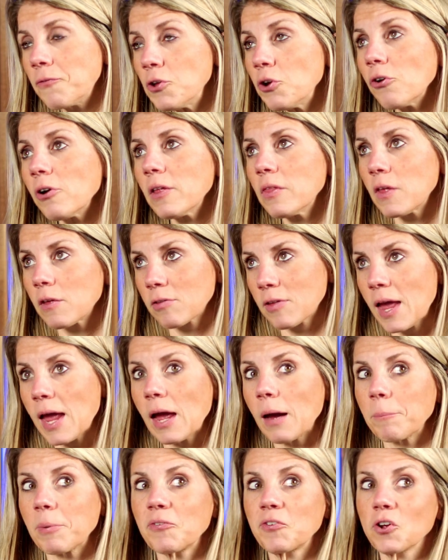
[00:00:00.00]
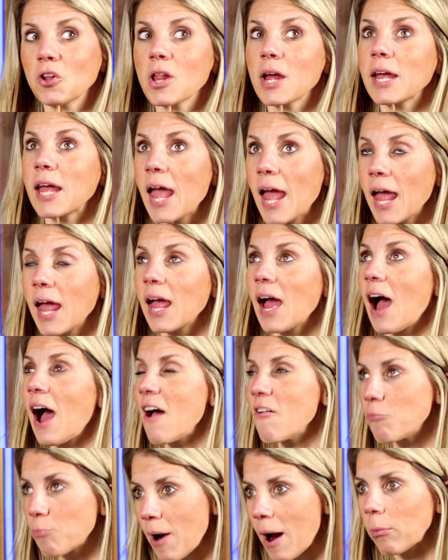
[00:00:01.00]
you're in this camp, if you're like, "Hey,
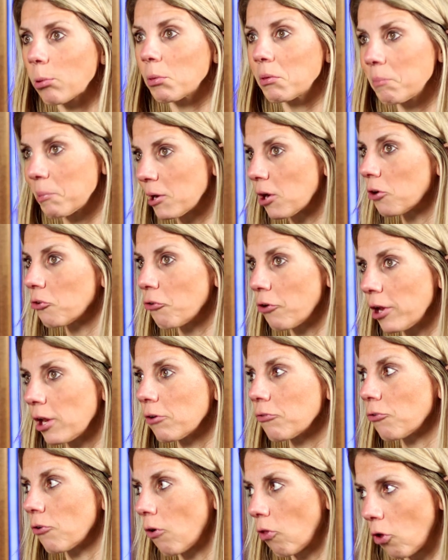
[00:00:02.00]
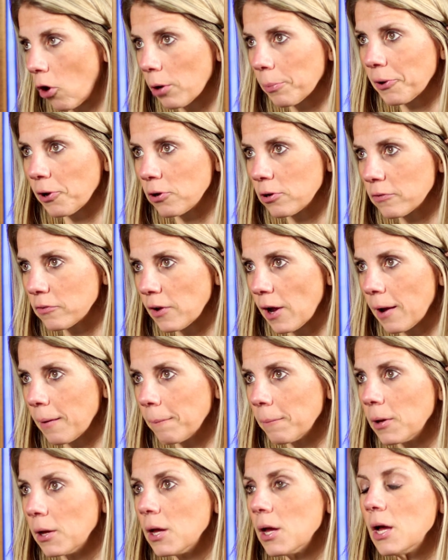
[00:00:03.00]
I've probably been under eating for a long period of
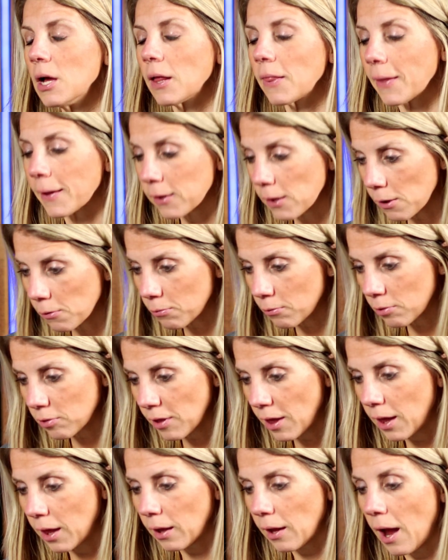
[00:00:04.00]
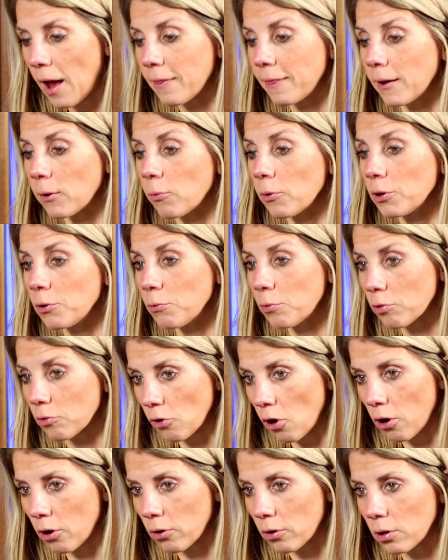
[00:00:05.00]
time." Like Liz was saying, I think where you
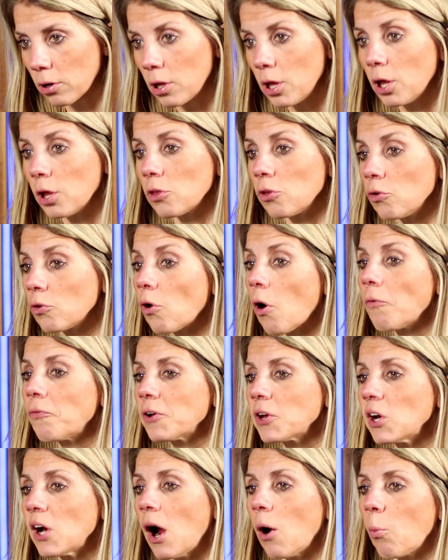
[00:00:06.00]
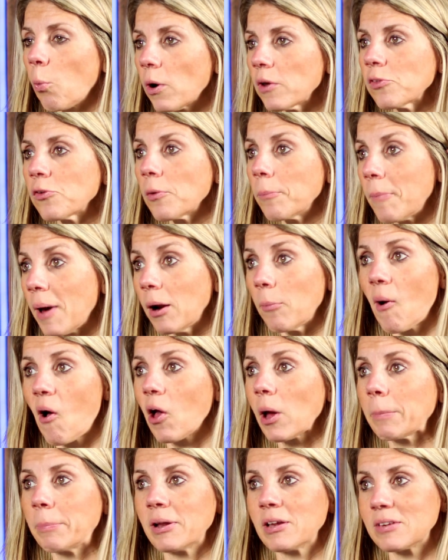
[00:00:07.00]
start, you go figure out what's your
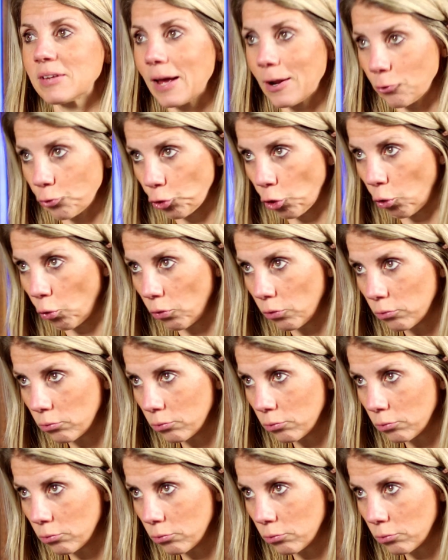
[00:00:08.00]
metabolic potential,